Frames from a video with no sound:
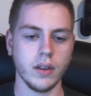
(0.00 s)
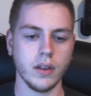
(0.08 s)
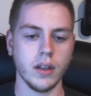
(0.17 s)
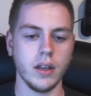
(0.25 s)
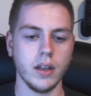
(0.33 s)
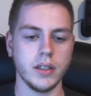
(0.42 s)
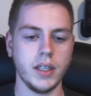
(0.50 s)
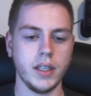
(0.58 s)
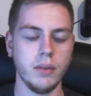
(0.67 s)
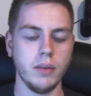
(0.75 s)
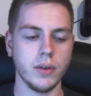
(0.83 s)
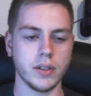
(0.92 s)
she
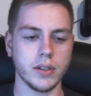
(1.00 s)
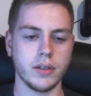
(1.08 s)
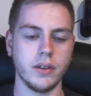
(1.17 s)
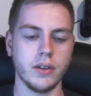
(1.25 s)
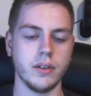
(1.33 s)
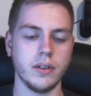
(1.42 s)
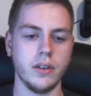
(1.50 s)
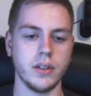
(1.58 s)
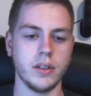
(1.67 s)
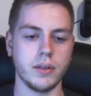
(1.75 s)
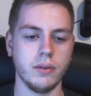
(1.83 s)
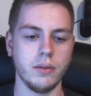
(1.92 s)
was going to another
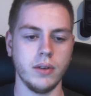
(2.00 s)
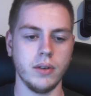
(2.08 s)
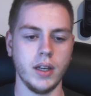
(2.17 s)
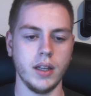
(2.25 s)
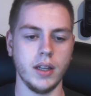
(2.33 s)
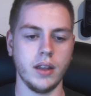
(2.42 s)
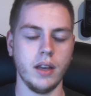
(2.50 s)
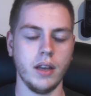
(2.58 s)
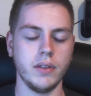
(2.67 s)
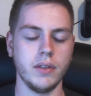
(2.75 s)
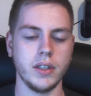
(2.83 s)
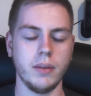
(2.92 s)
school, and they eventually
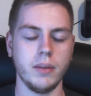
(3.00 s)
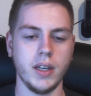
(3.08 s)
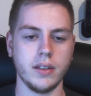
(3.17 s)
met,